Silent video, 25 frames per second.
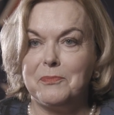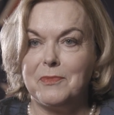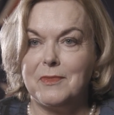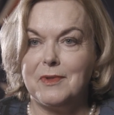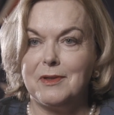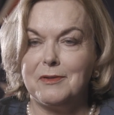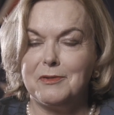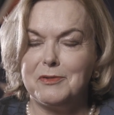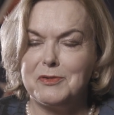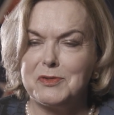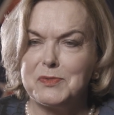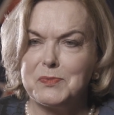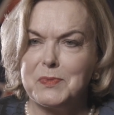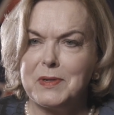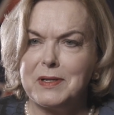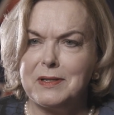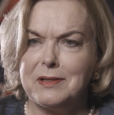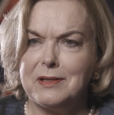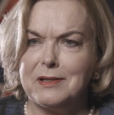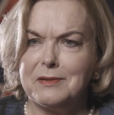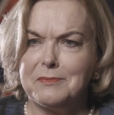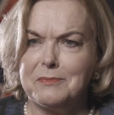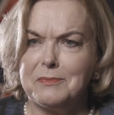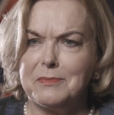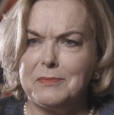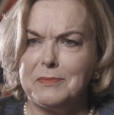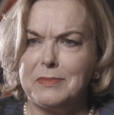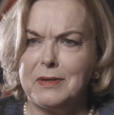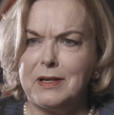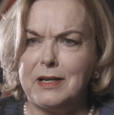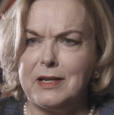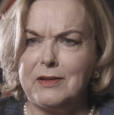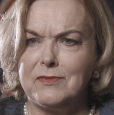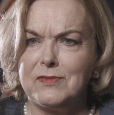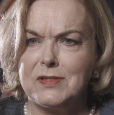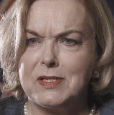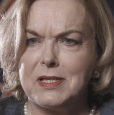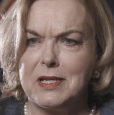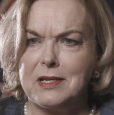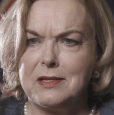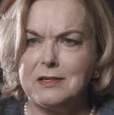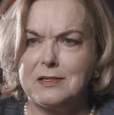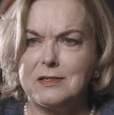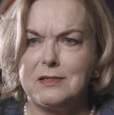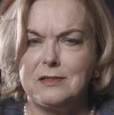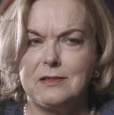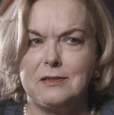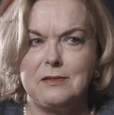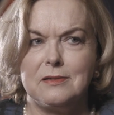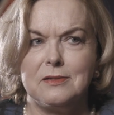There's one that believes
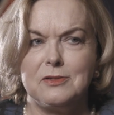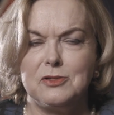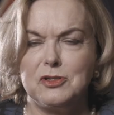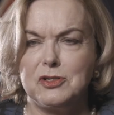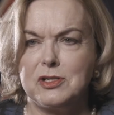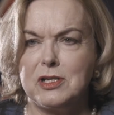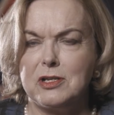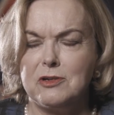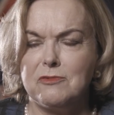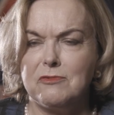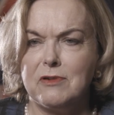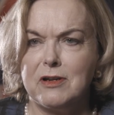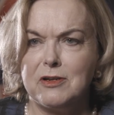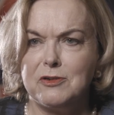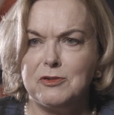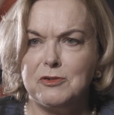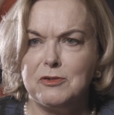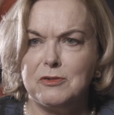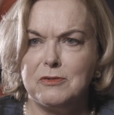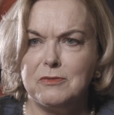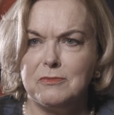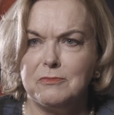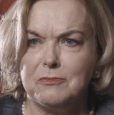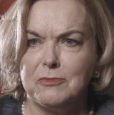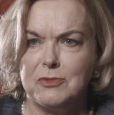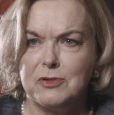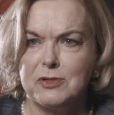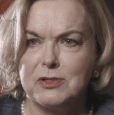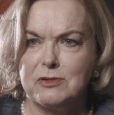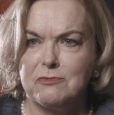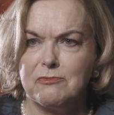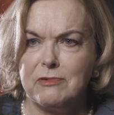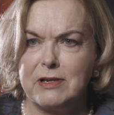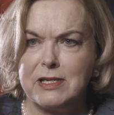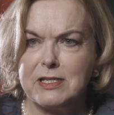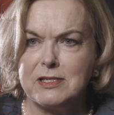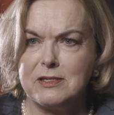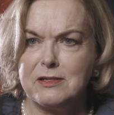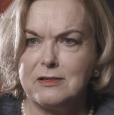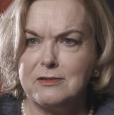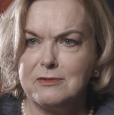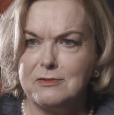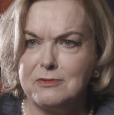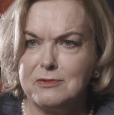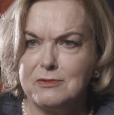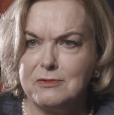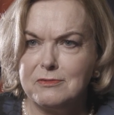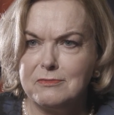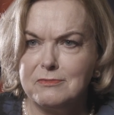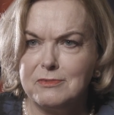that Jacinda Ardern was arrested
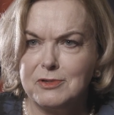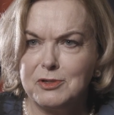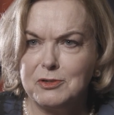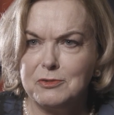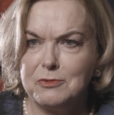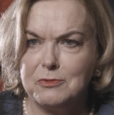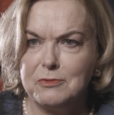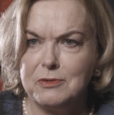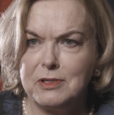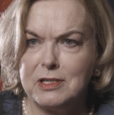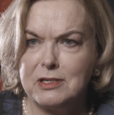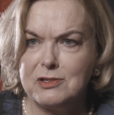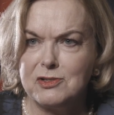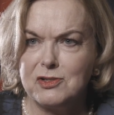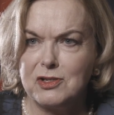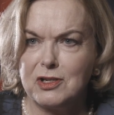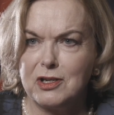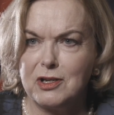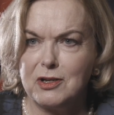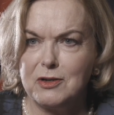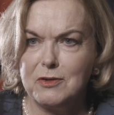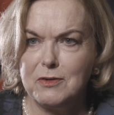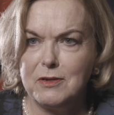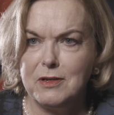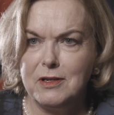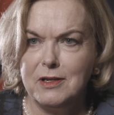2 years ago.